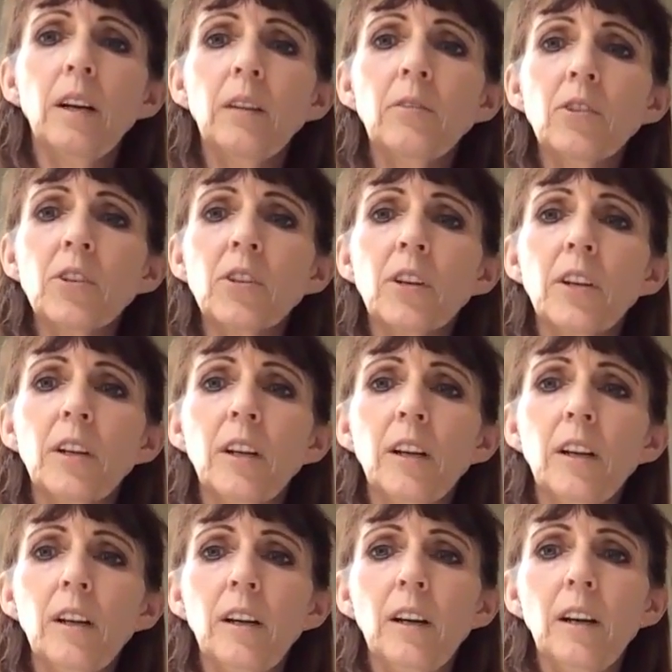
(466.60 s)
I've just got
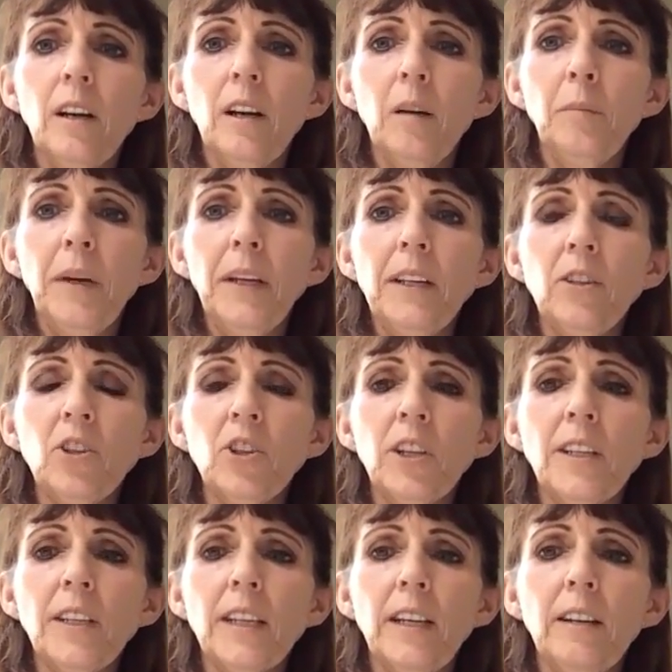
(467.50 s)
a baking
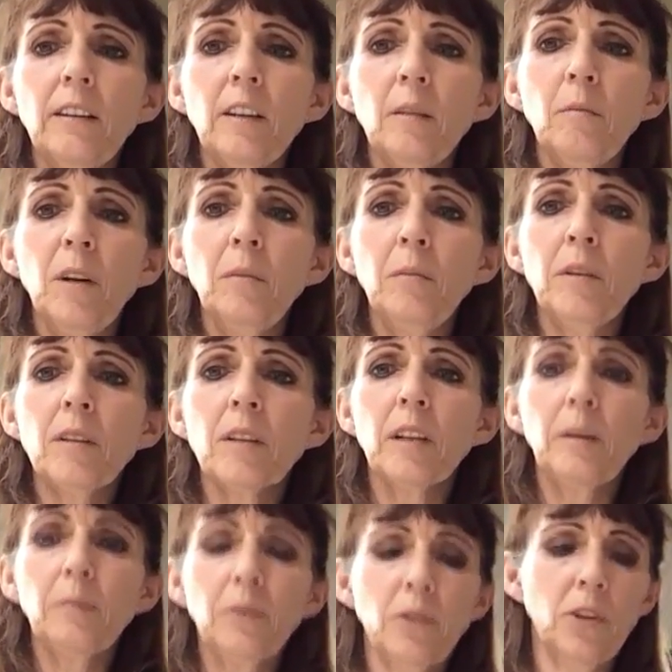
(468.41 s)
sheet here at the moment
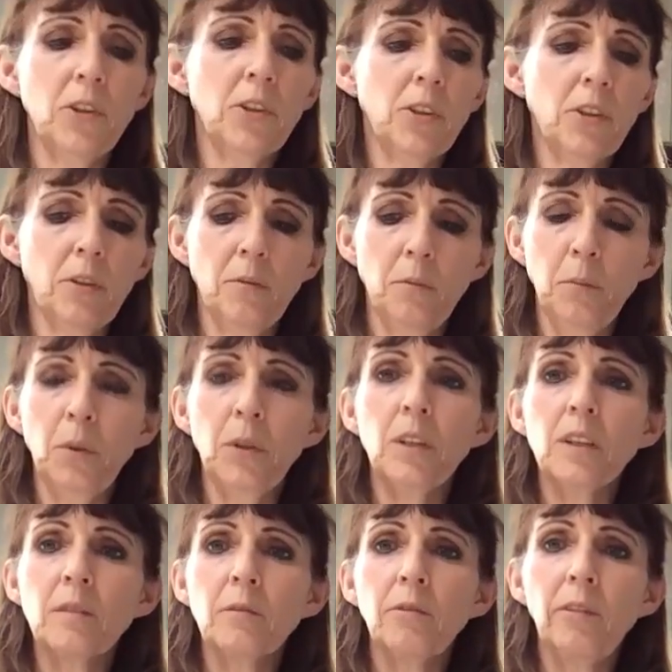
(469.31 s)
and I'm just
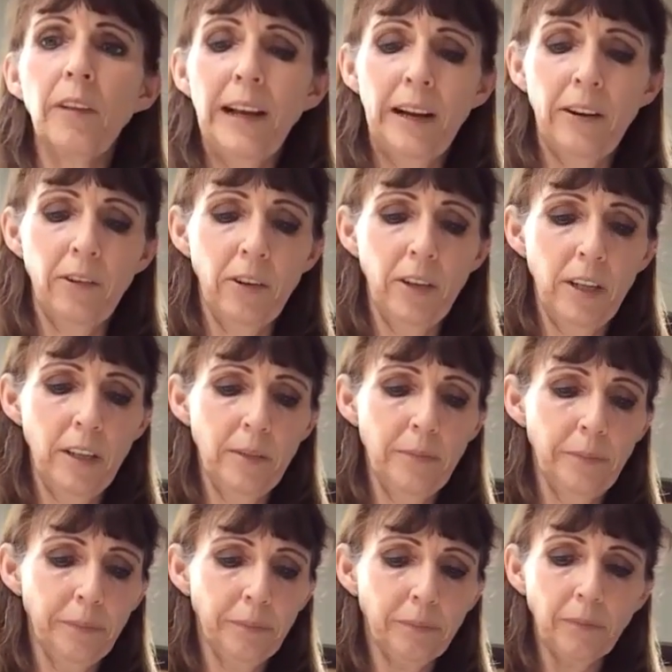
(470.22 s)
putting some flour on it.